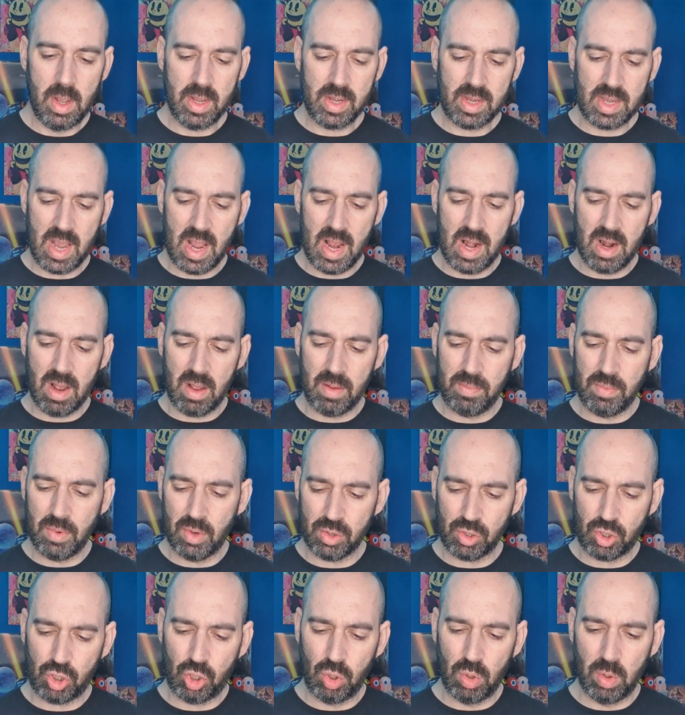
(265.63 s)
Again, I'm
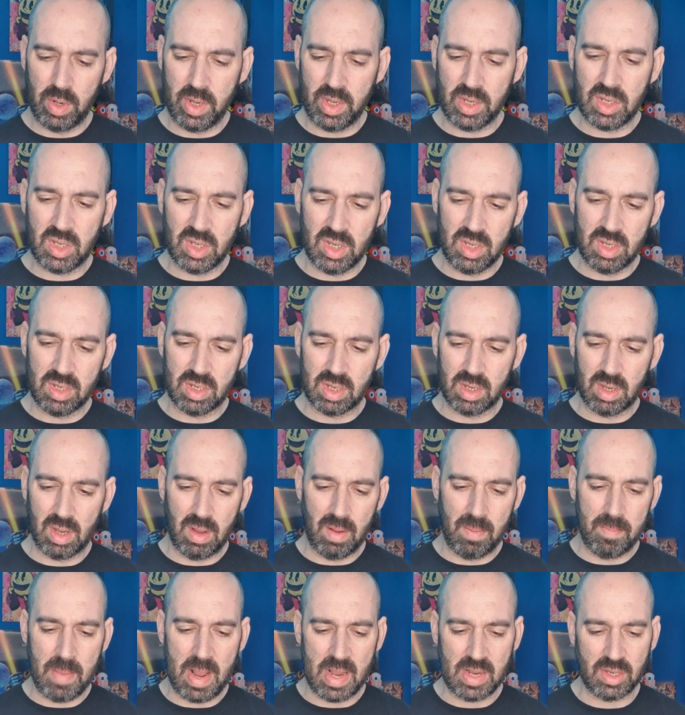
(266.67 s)
not sure this is
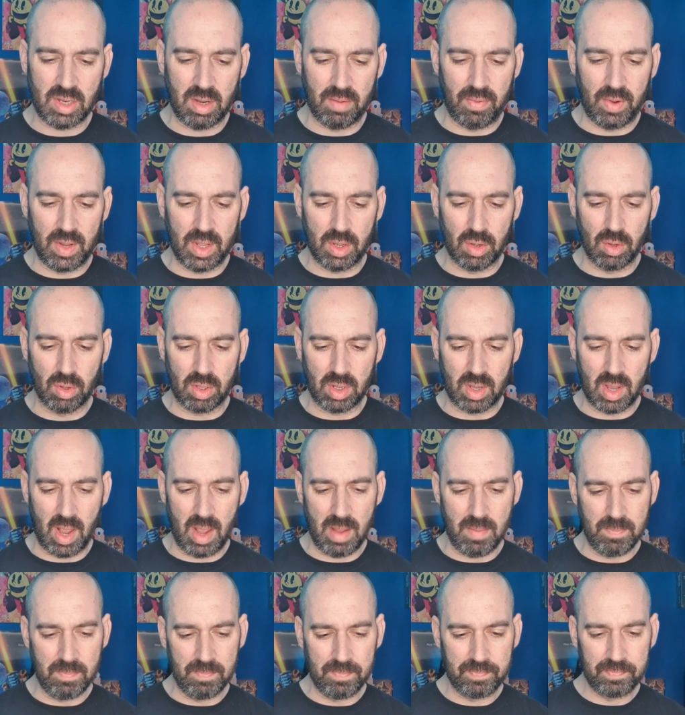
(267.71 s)
a massively good
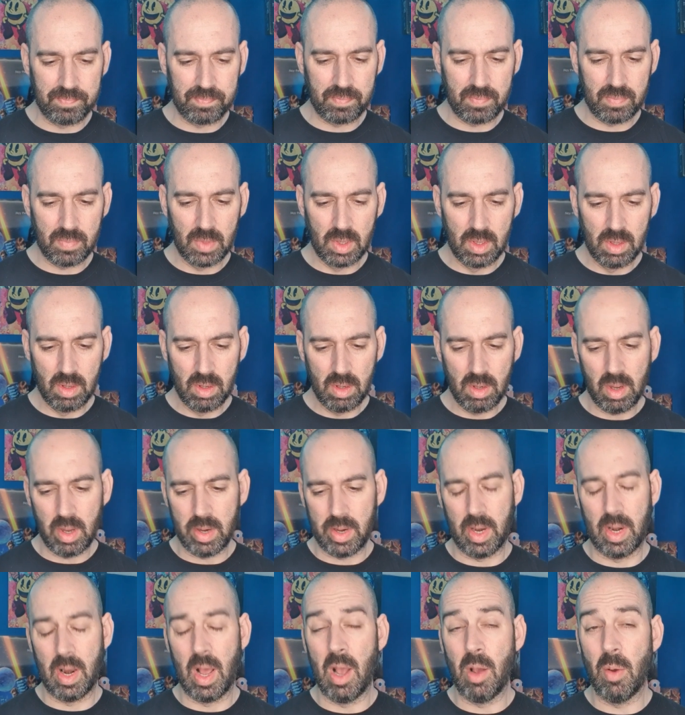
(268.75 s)
game.
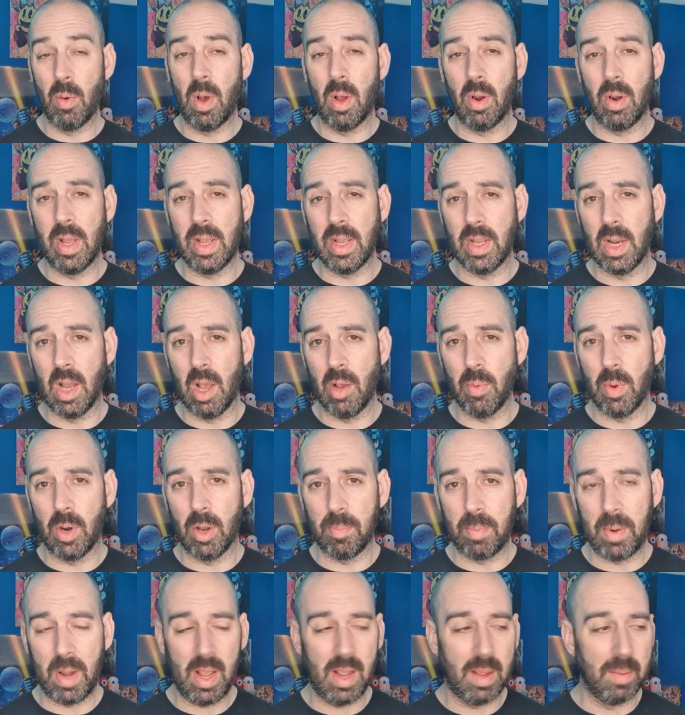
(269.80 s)
I don't know. I'll let you know when
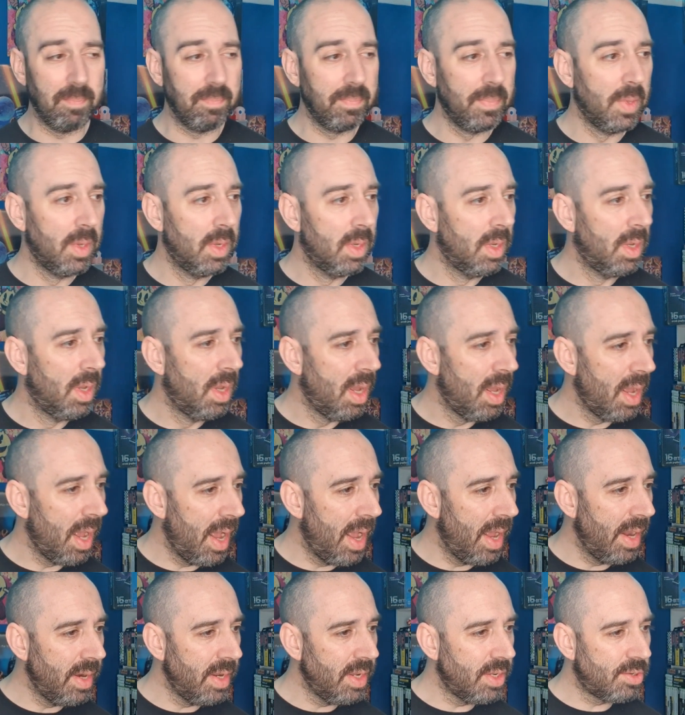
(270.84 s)
I play it.
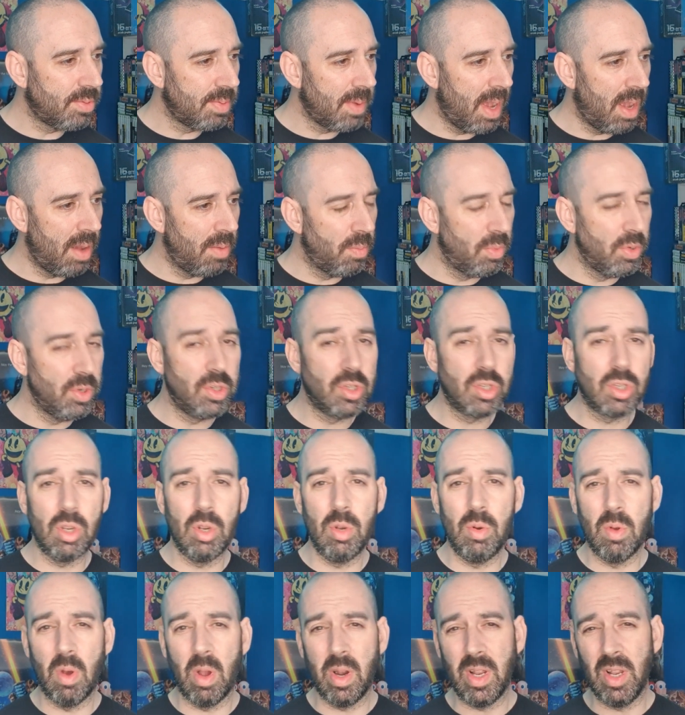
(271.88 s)
And this one was
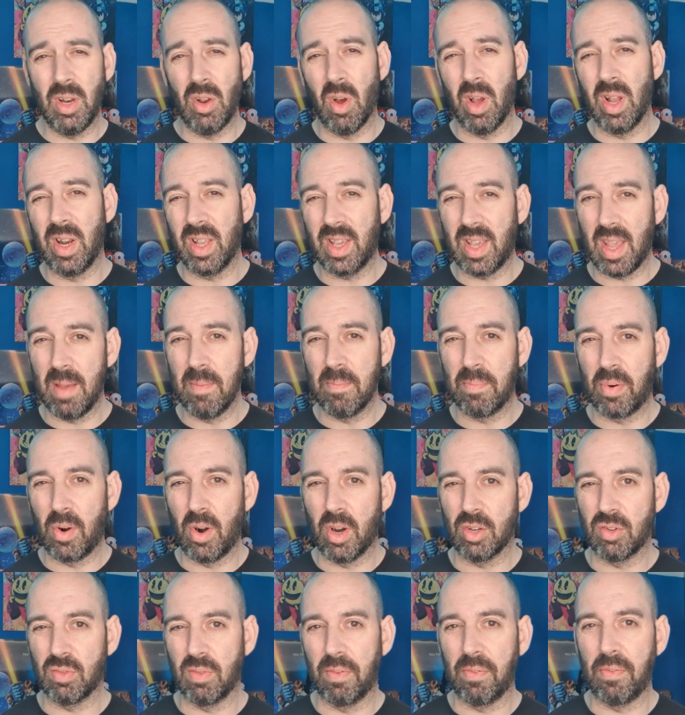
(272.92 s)
$2.99. Again,
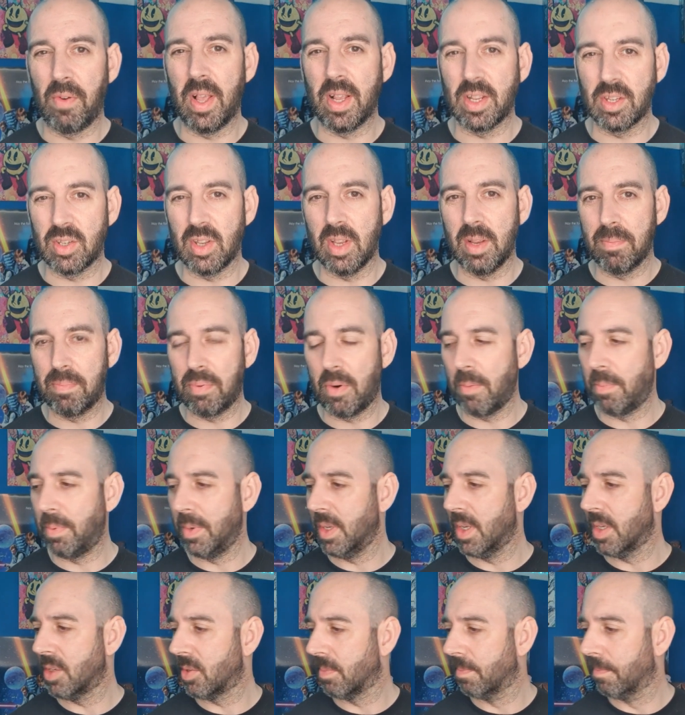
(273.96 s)
price reflects it. It
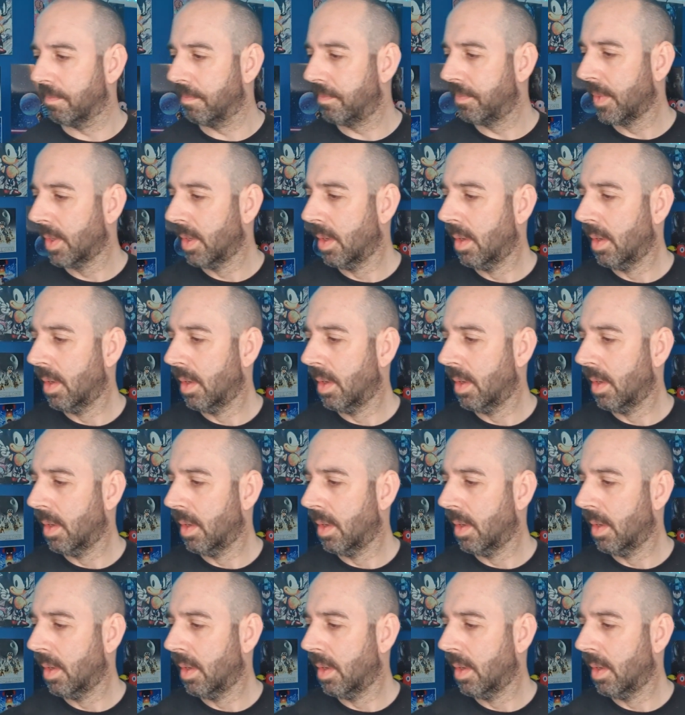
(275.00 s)
probably isn't.